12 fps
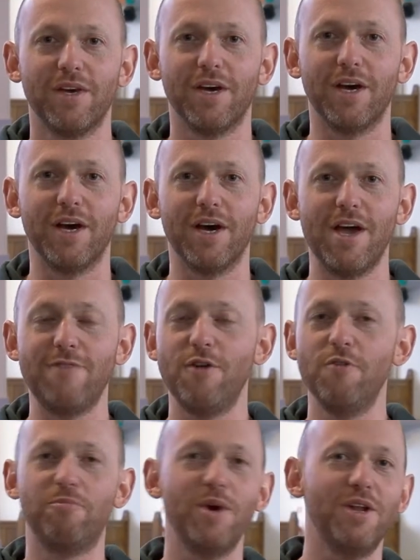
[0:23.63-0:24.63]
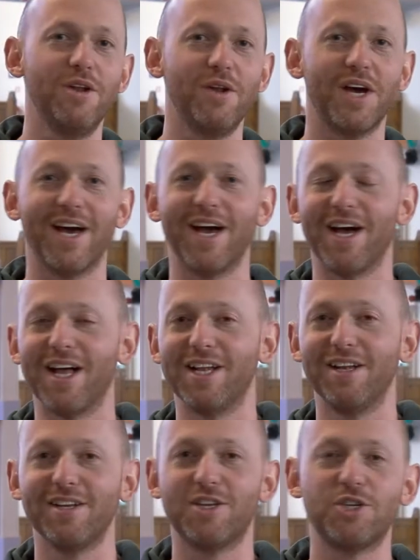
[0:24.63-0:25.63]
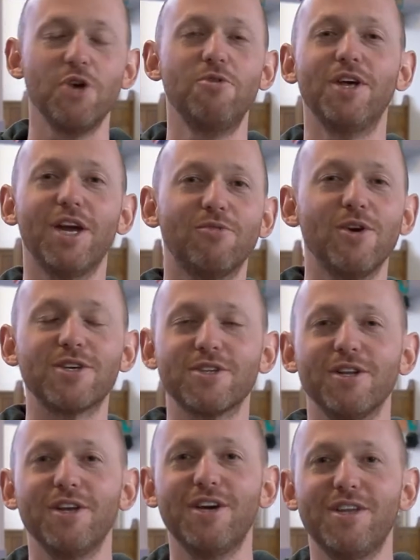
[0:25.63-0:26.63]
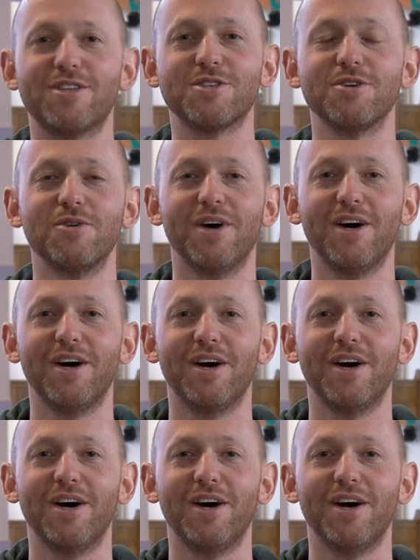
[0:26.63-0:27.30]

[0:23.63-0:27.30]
If you've been tuning in recently to